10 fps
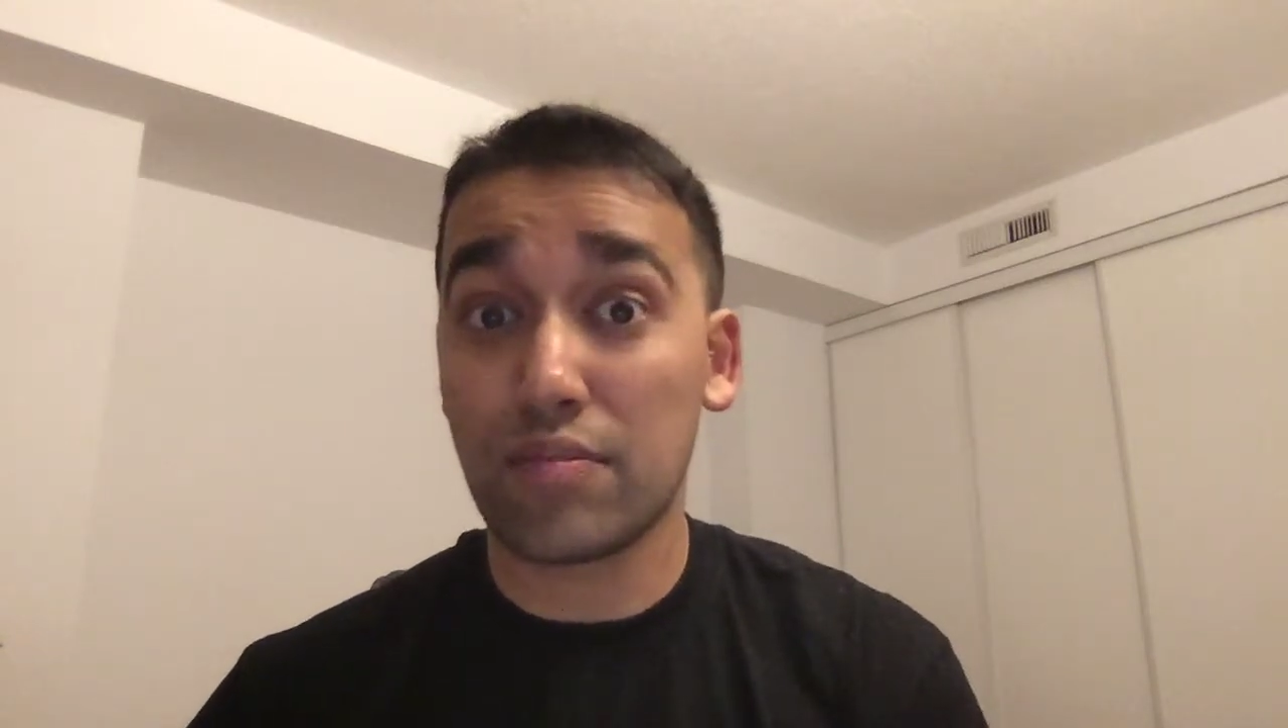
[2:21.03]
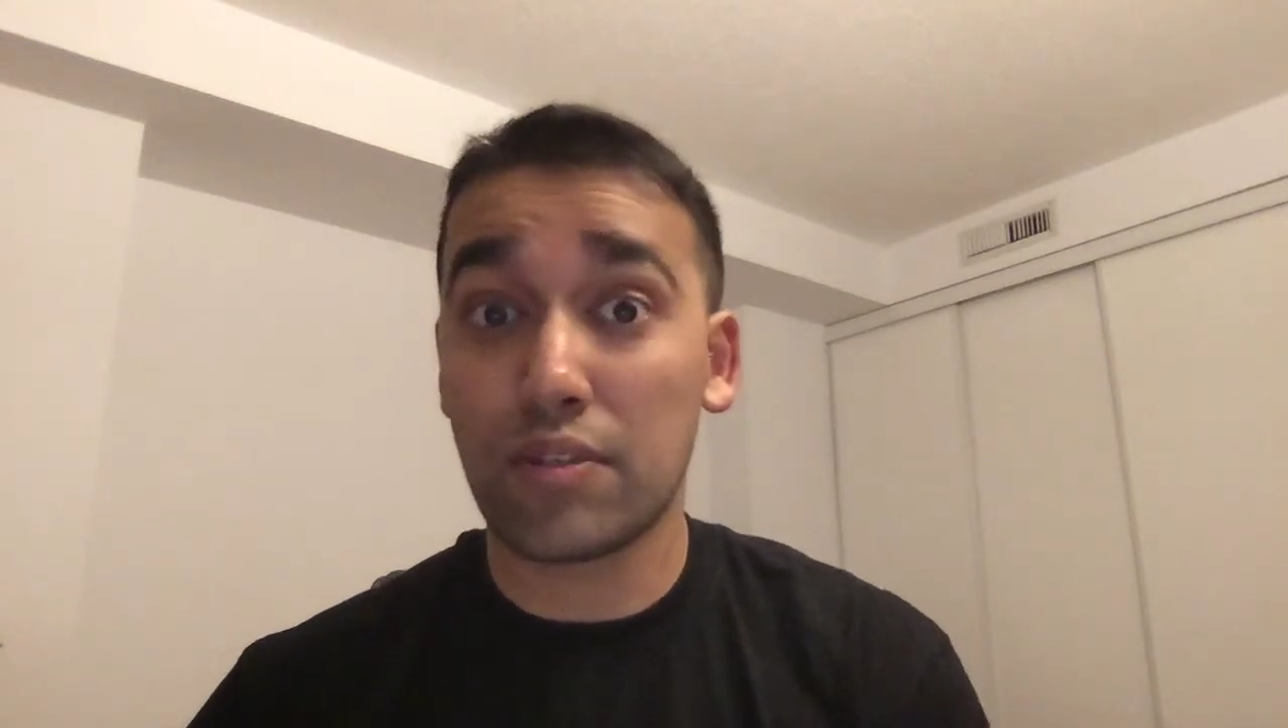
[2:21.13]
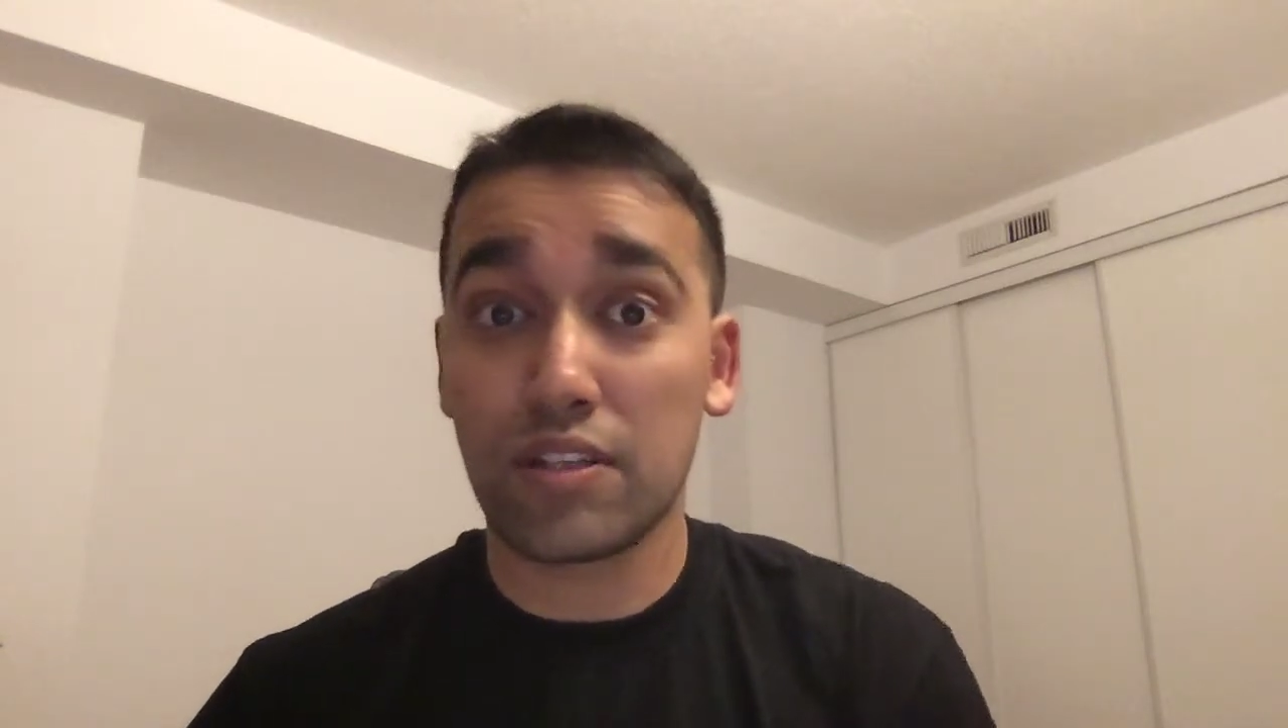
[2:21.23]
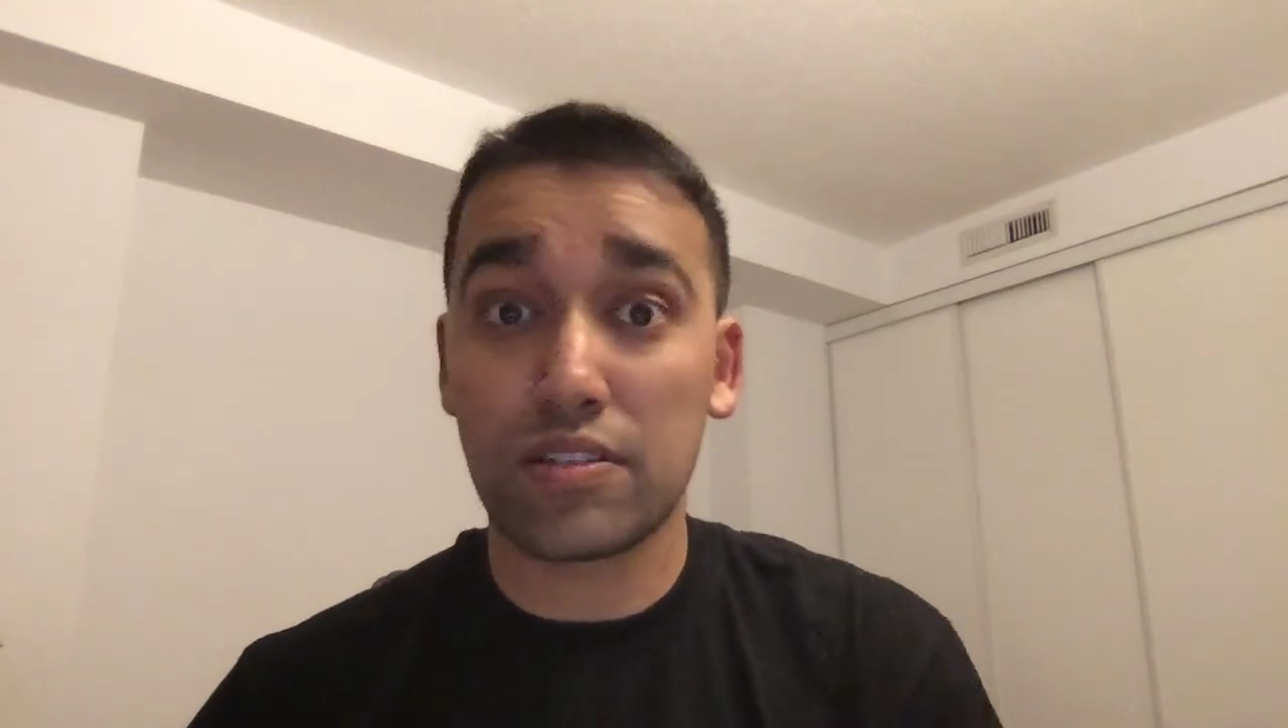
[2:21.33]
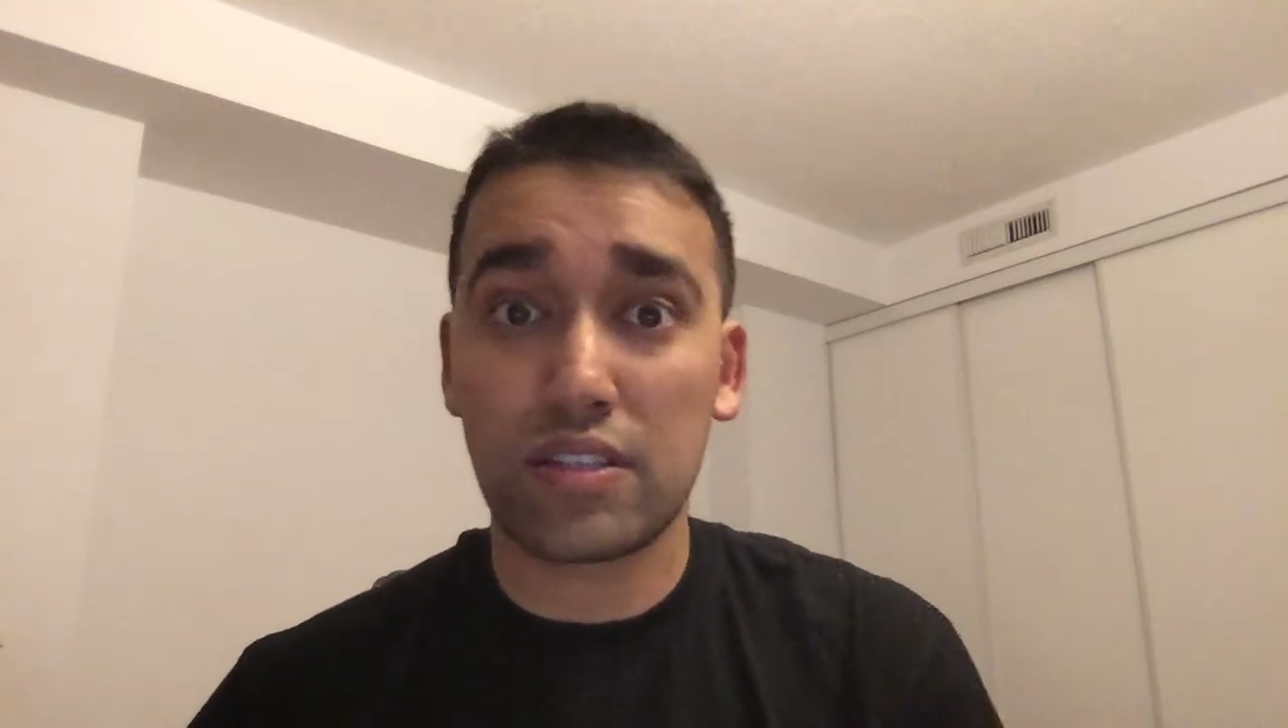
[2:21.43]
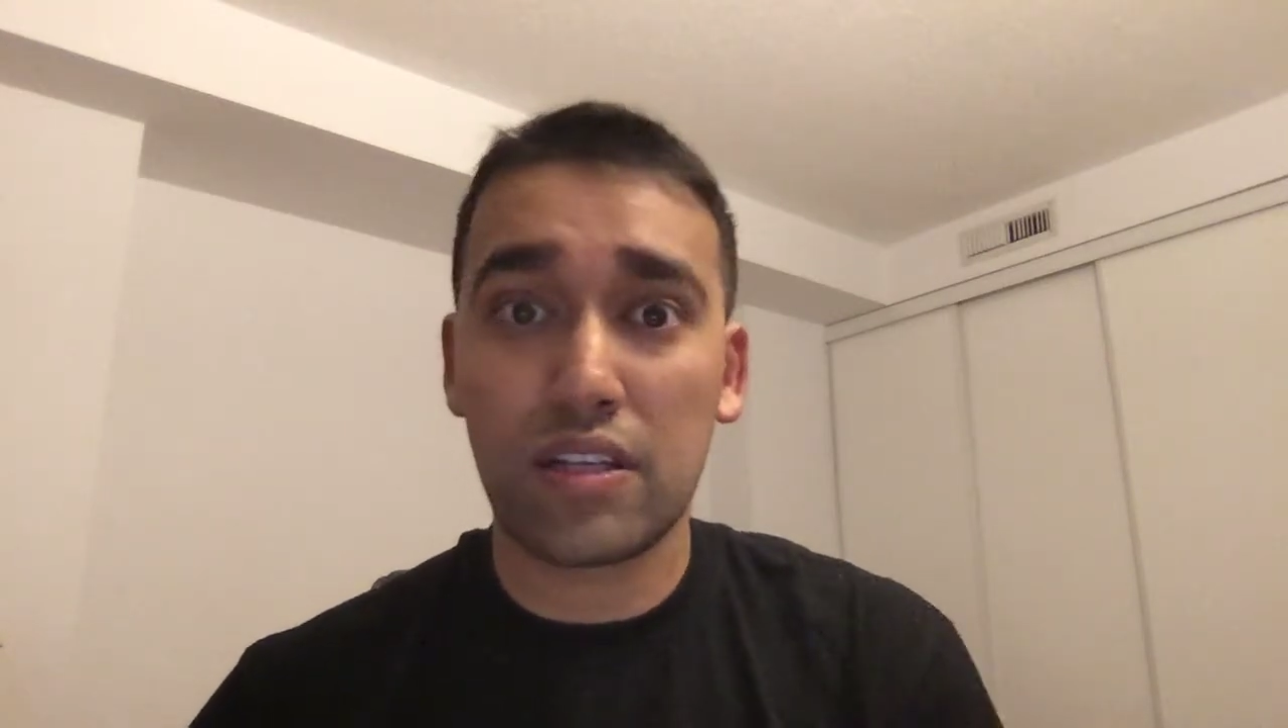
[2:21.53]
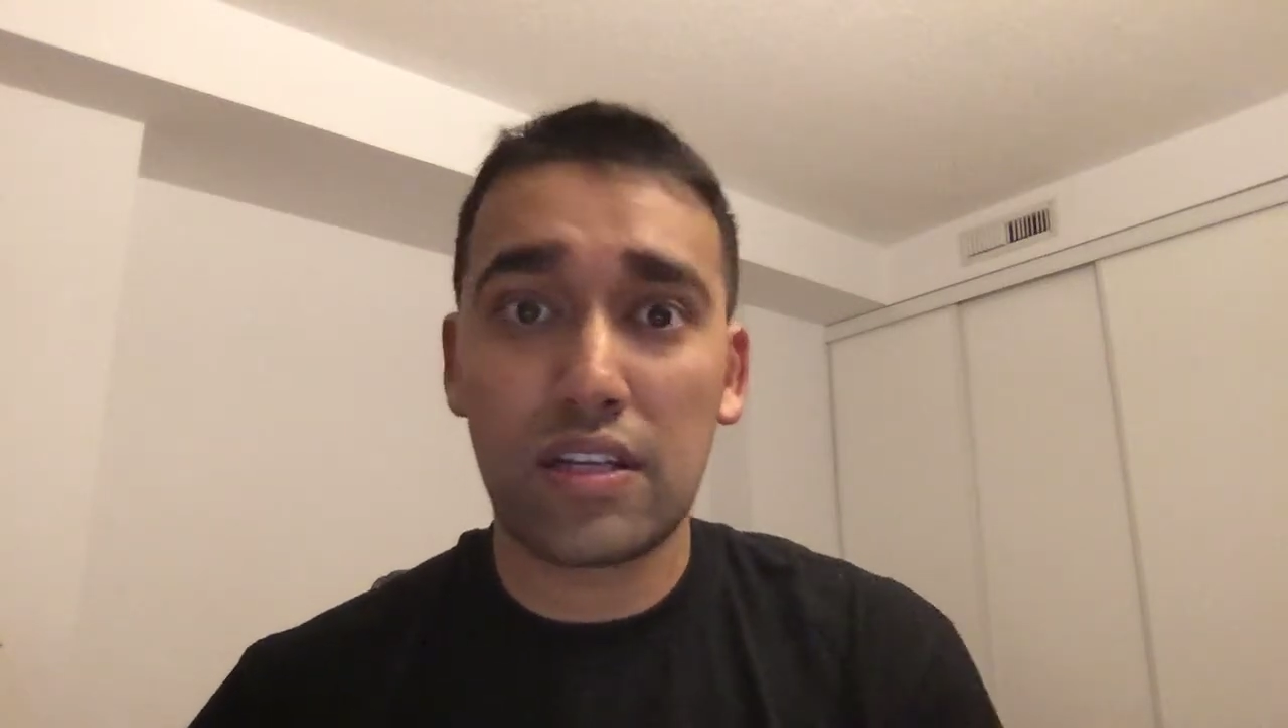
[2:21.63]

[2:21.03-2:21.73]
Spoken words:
minutes.